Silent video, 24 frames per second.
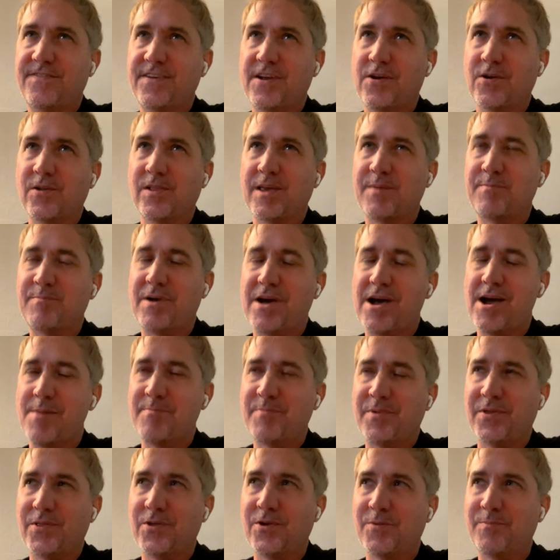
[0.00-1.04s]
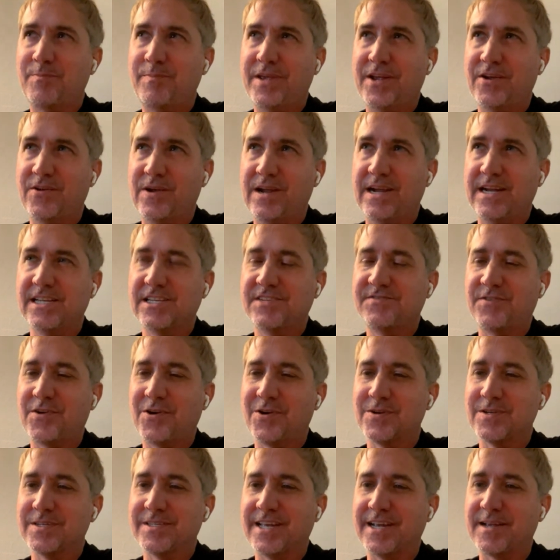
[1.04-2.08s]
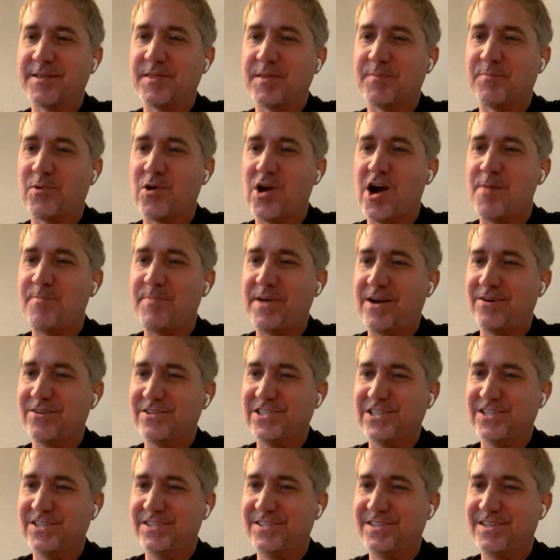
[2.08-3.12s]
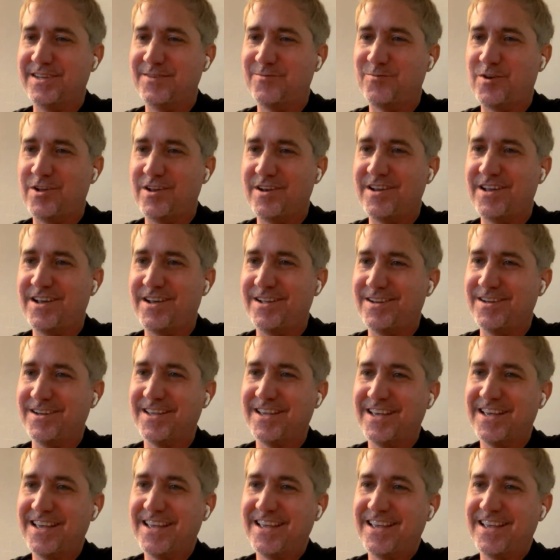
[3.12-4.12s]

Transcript: fairly popular period as far as like the prop houses and whatnot